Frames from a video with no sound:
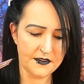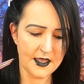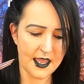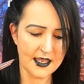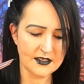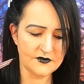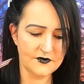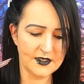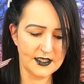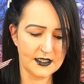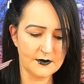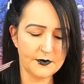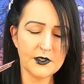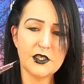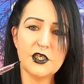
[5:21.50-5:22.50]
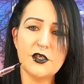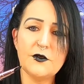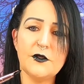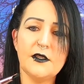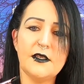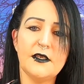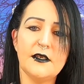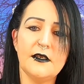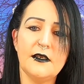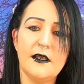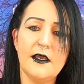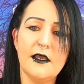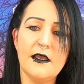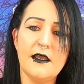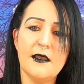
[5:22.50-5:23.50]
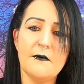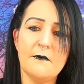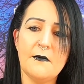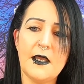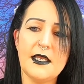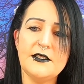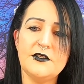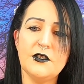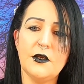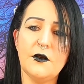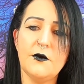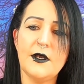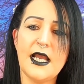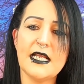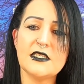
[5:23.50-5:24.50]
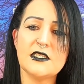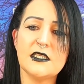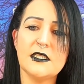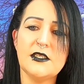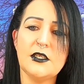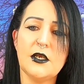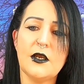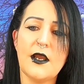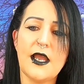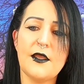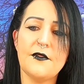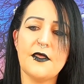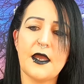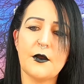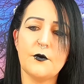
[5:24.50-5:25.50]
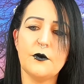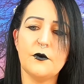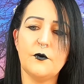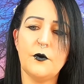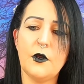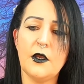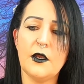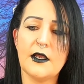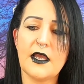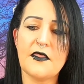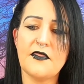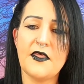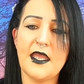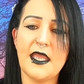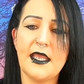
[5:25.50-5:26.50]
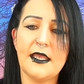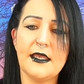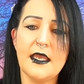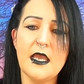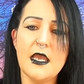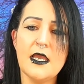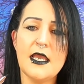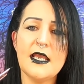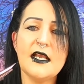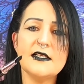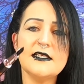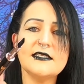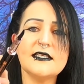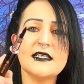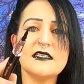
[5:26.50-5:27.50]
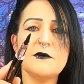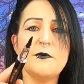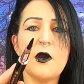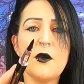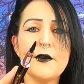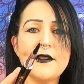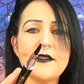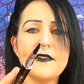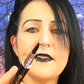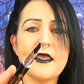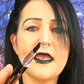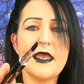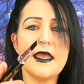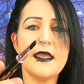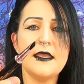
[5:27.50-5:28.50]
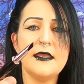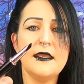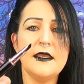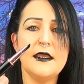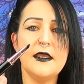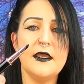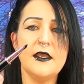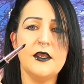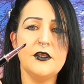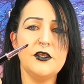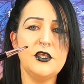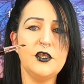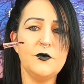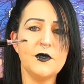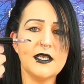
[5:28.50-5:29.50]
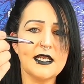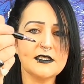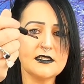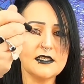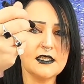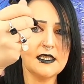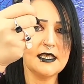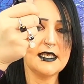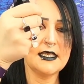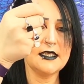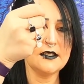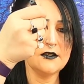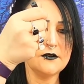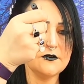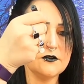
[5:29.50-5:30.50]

That is really peculiar. I don't actually know how that will work. I think, because it's at a point there, you would actually